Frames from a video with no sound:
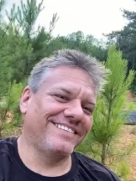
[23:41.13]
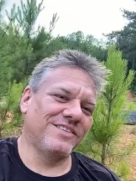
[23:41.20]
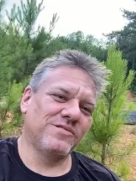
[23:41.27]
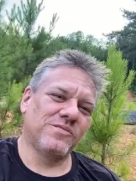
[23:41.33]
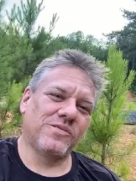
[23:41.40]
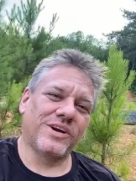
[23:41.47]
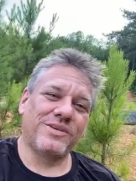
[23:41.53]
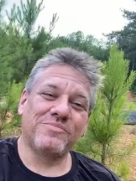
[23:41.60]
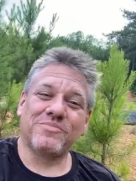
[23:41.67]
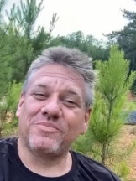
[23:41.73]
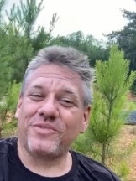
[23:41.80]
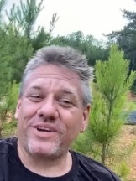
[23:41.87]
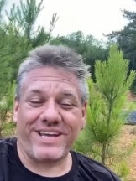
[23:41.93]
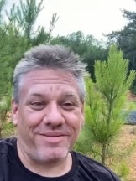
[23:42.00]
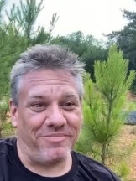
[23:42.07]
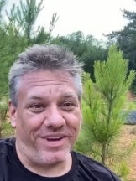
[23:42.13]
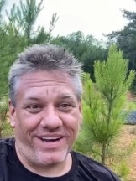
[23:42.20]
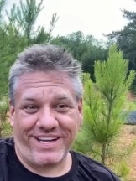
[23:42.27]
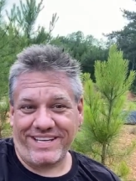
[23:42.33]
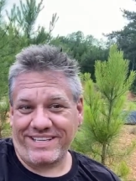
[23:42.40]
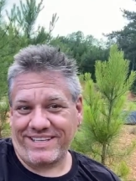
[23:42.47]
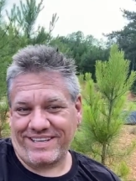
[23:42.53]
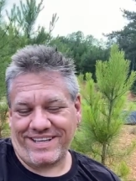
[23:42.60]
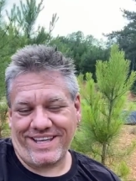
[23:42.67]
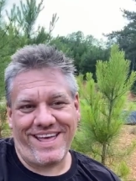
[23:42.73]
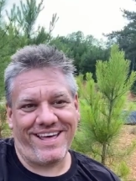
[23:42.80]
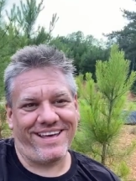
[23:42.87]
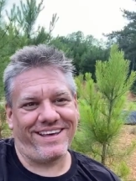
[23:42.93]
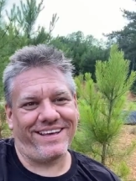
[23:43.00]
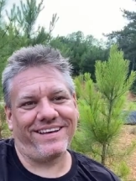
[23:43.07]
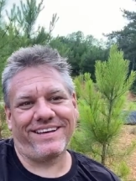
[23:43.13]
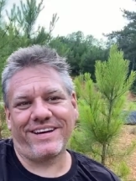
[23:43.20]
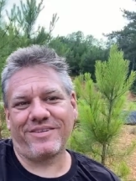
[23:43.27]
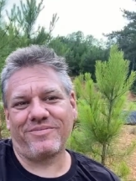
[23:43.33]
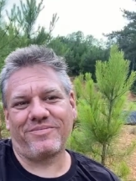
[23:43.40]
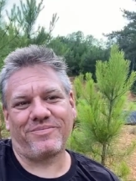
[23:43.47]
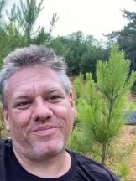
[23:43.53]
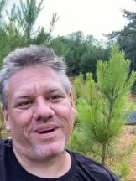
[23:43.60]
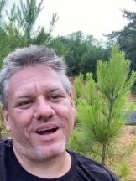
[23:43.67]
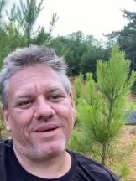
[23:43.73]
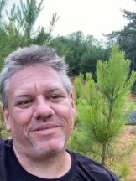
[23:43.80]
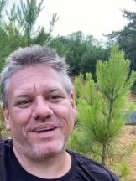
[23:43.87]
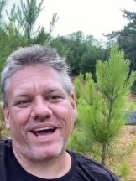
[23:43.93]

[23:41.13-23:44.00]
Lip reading: When we get money. It'll probably,